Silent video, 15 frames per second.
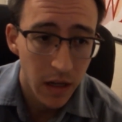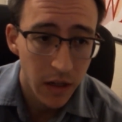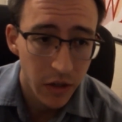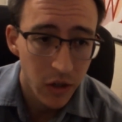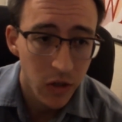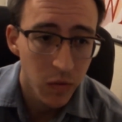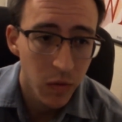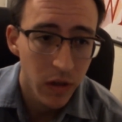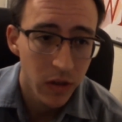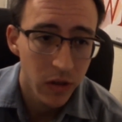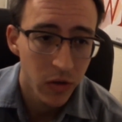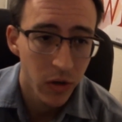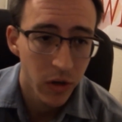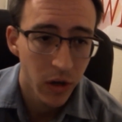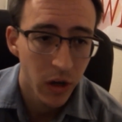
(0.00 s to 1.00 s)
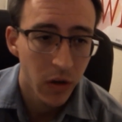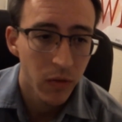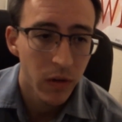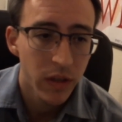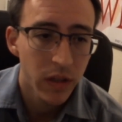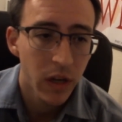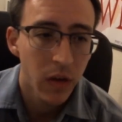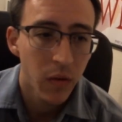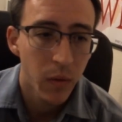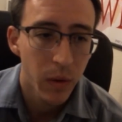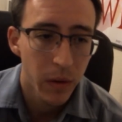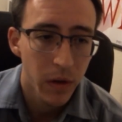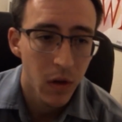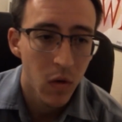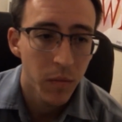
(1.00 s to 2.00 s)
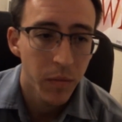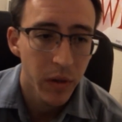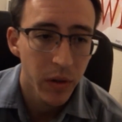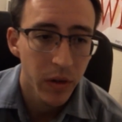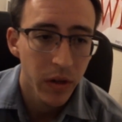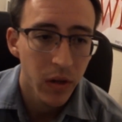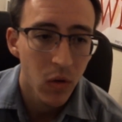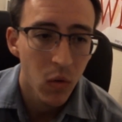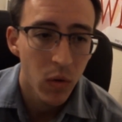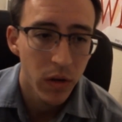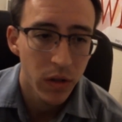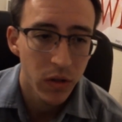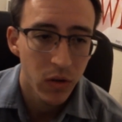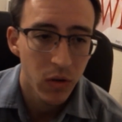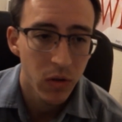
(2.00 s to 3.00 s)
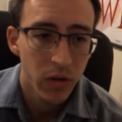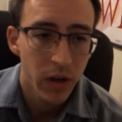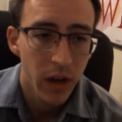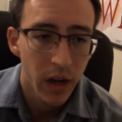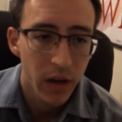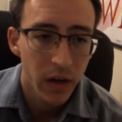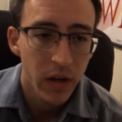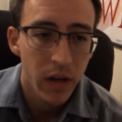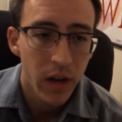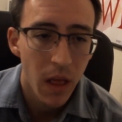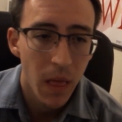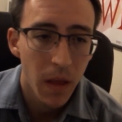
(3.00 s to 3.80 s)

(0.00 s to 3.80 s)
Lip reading: Choose one, destroy target Resonator with no ability, or destroy target